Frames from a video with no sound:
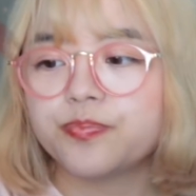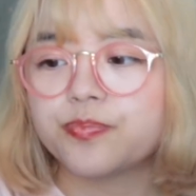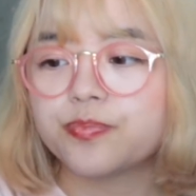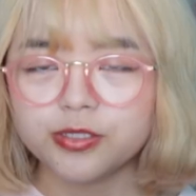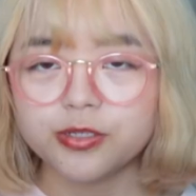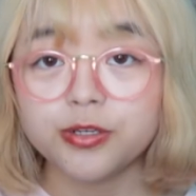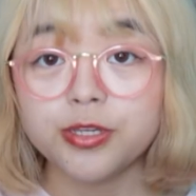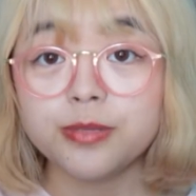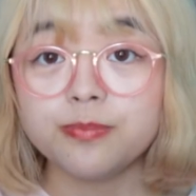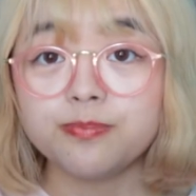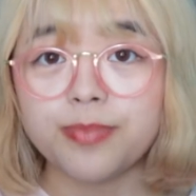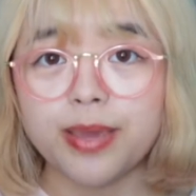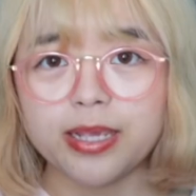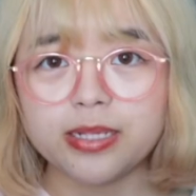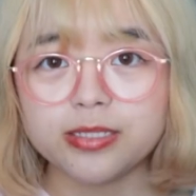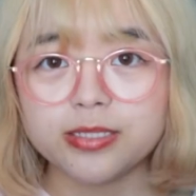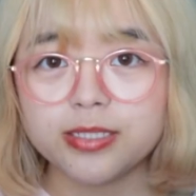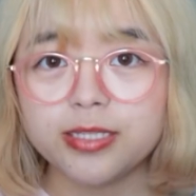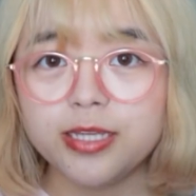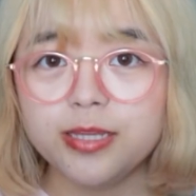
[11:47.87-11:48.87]
So he
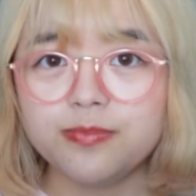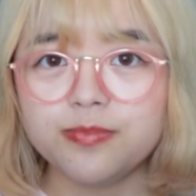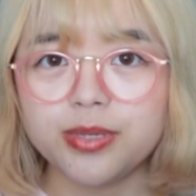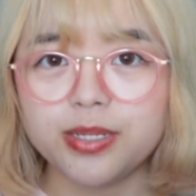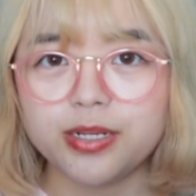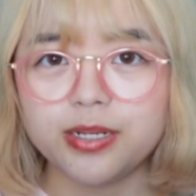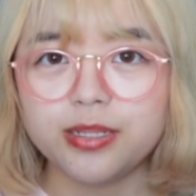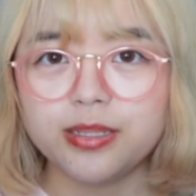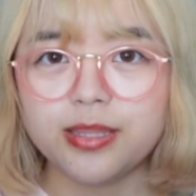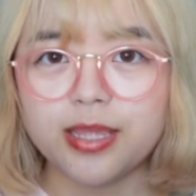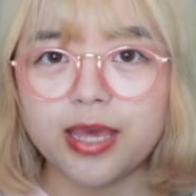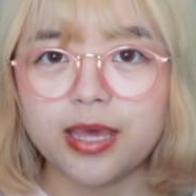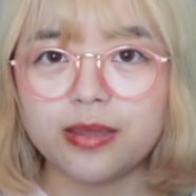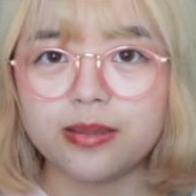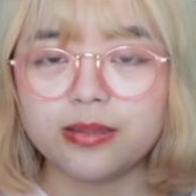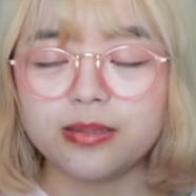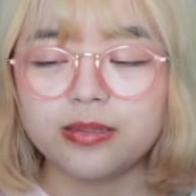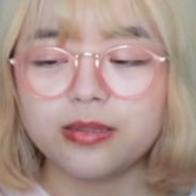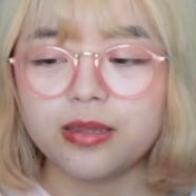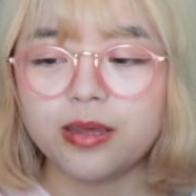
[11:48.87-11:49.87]
basically admitted
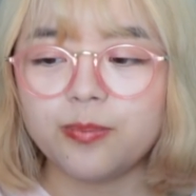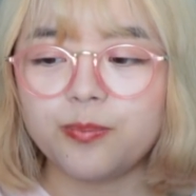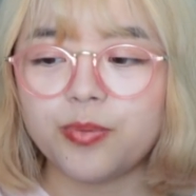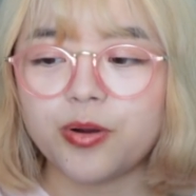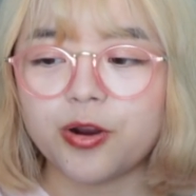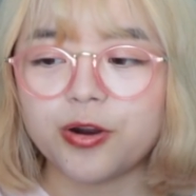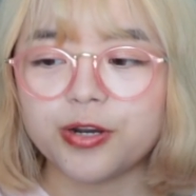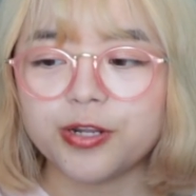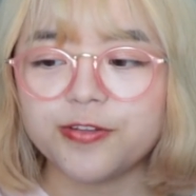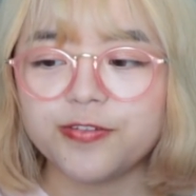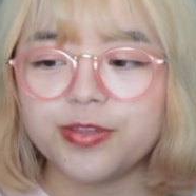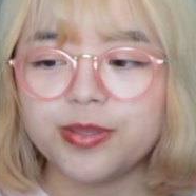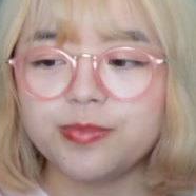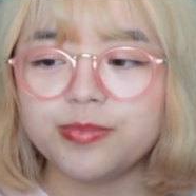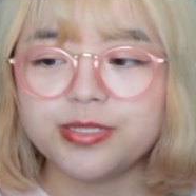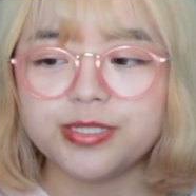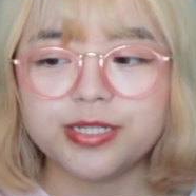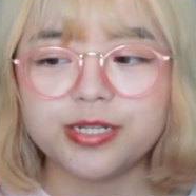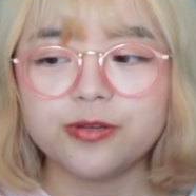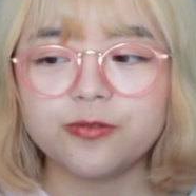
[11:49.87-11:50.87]
that a part of
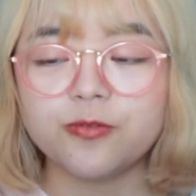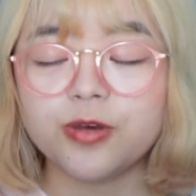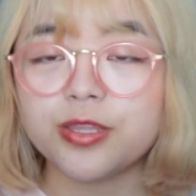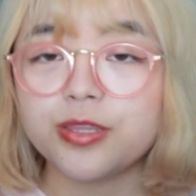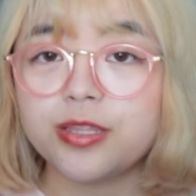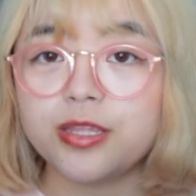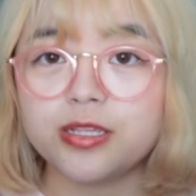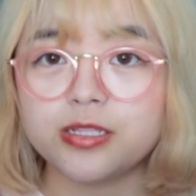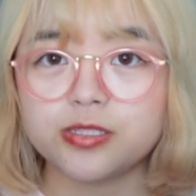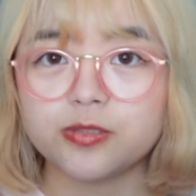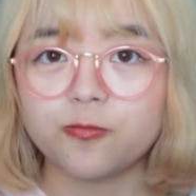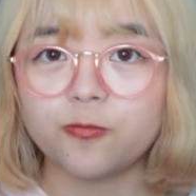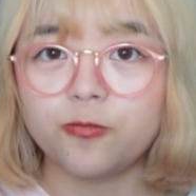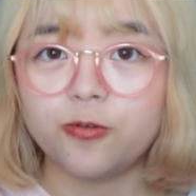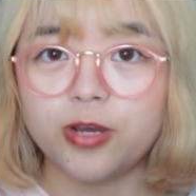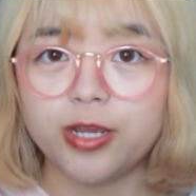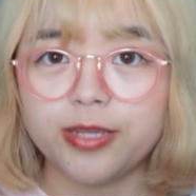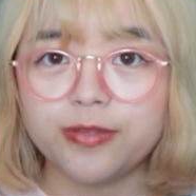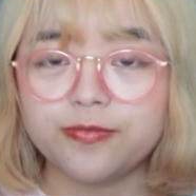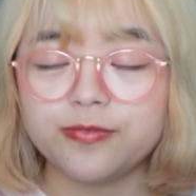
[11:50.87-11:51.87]
him didn't want his
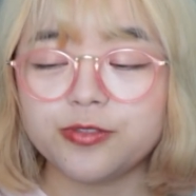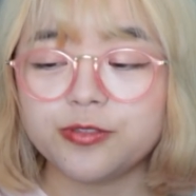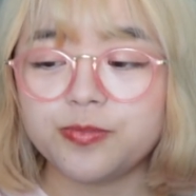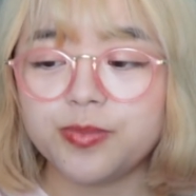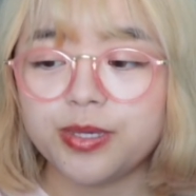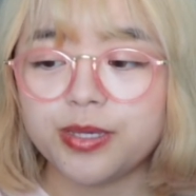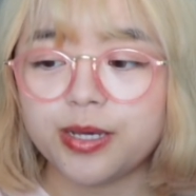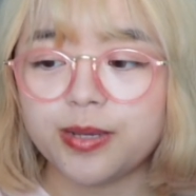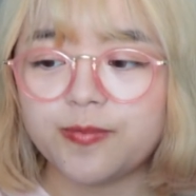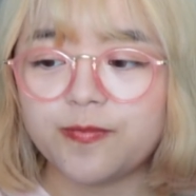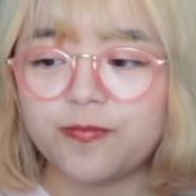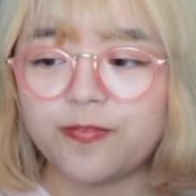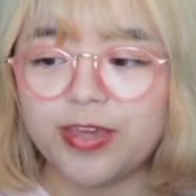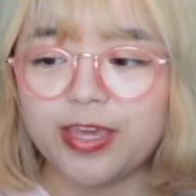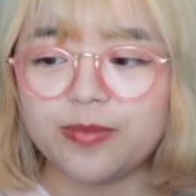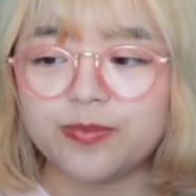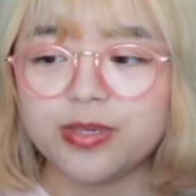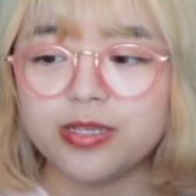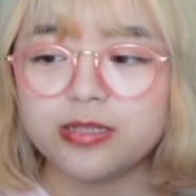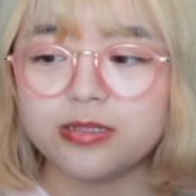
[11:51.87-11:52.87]
wife to become
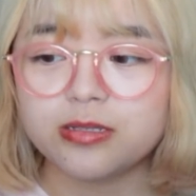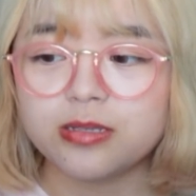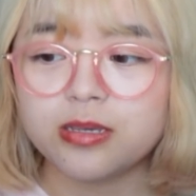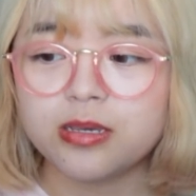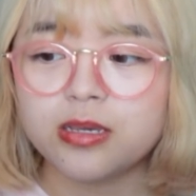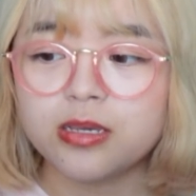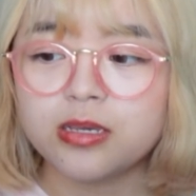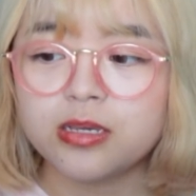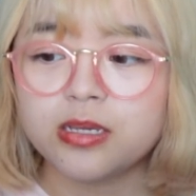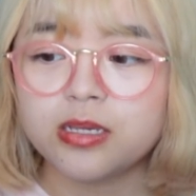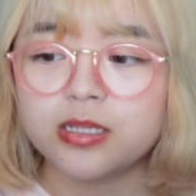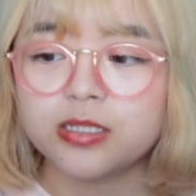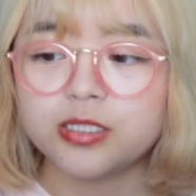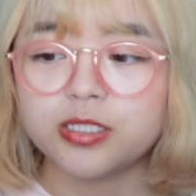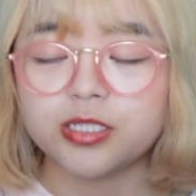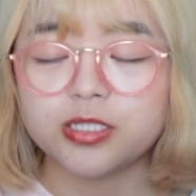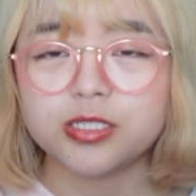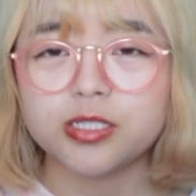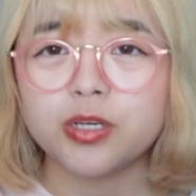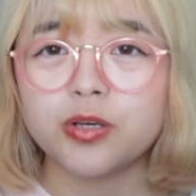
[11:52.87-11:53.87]
famous
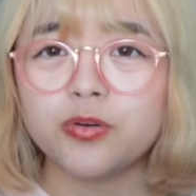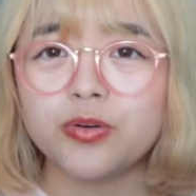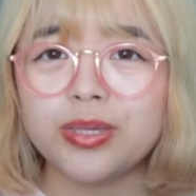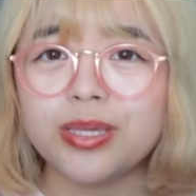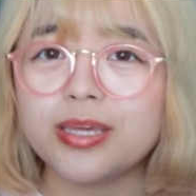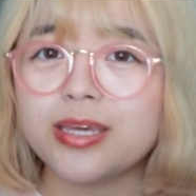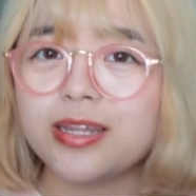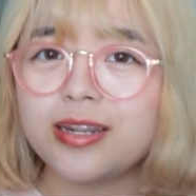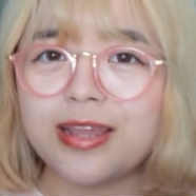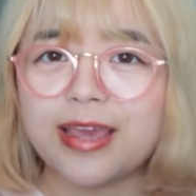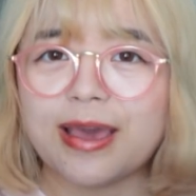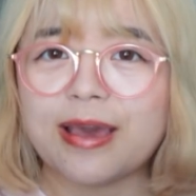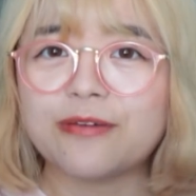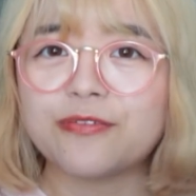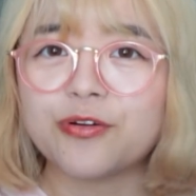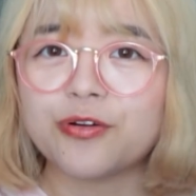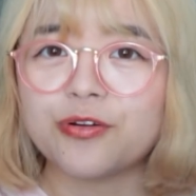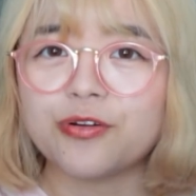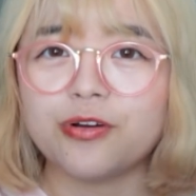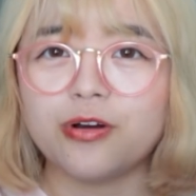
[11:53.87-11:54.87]
just so he could
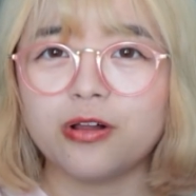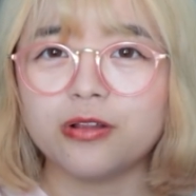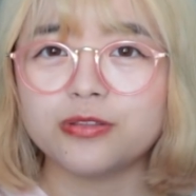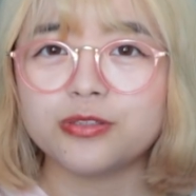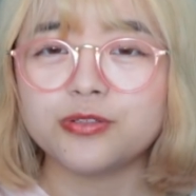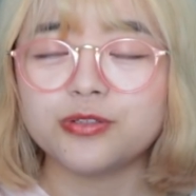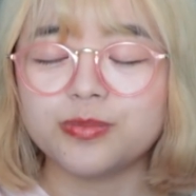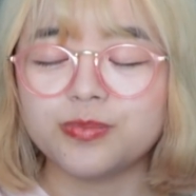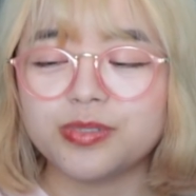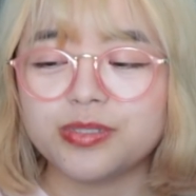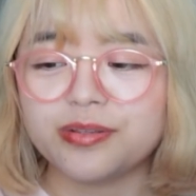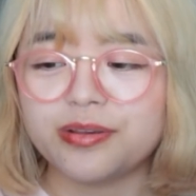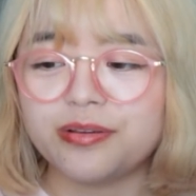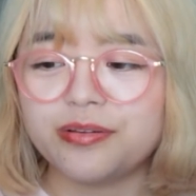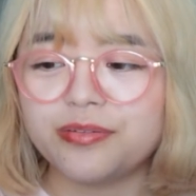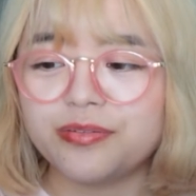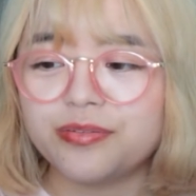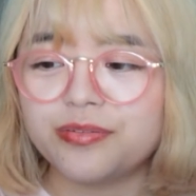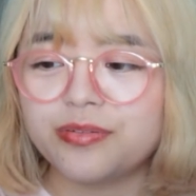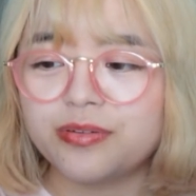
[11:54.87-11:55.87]
have her all to
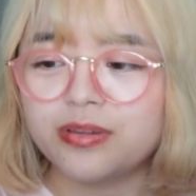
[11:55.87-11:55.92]
himself.